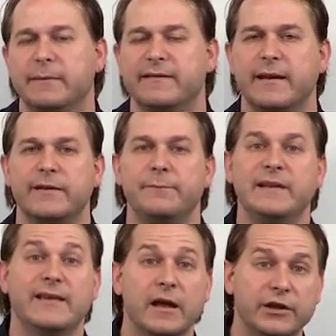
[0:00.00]
Instead of
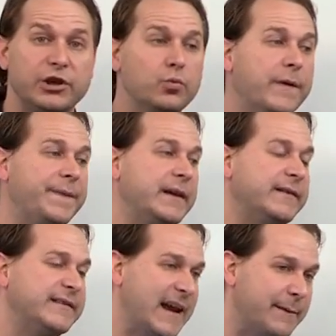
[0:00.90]
me telling you what the
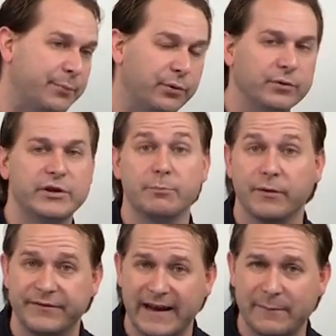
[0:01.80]
sample, number
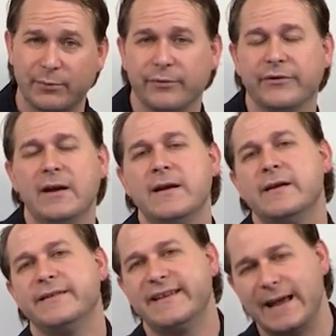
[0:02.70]
of samples,
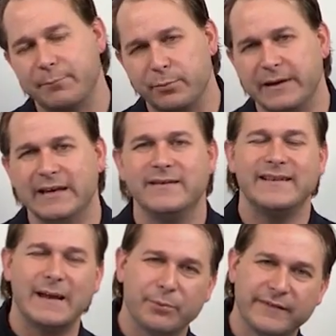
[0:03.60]
sample mean,
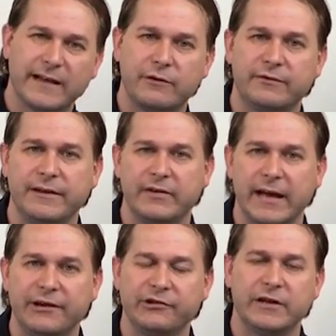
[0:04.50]
sample standard
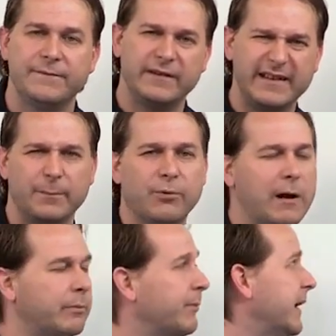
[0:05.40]
deviation, if you see a
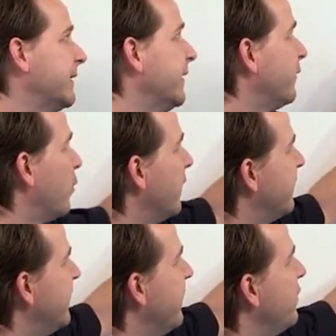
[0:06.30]
problem like this where
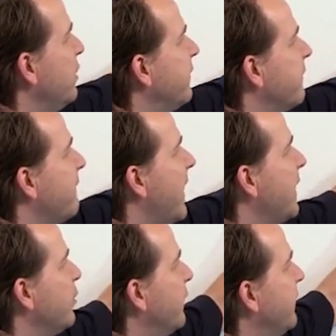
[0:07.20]
it's giving you some
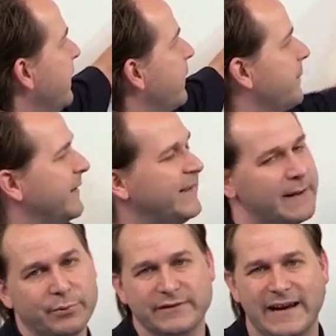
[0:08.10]
value of z from the
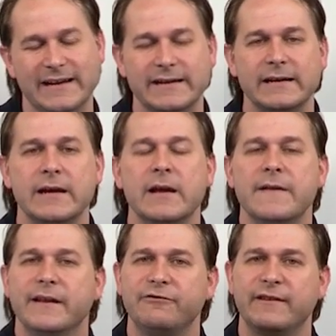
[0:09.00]
sample data,
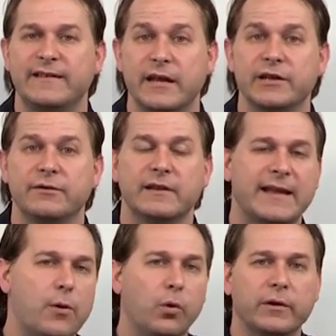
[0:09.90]
that's just telling you that
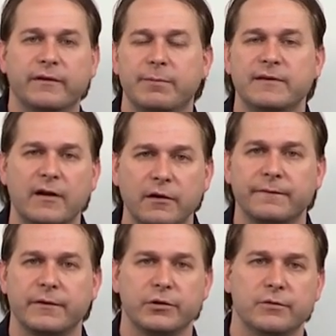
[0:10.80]
that work has been done
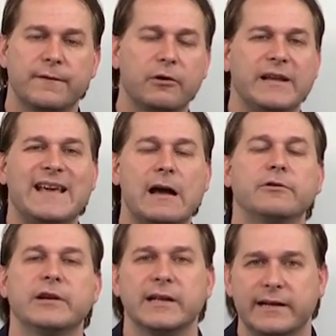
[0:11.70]
for you. You've already
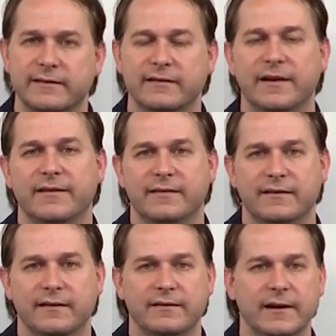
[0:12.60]
calculated the test
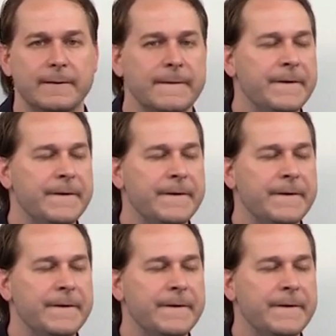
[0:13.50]
statistic.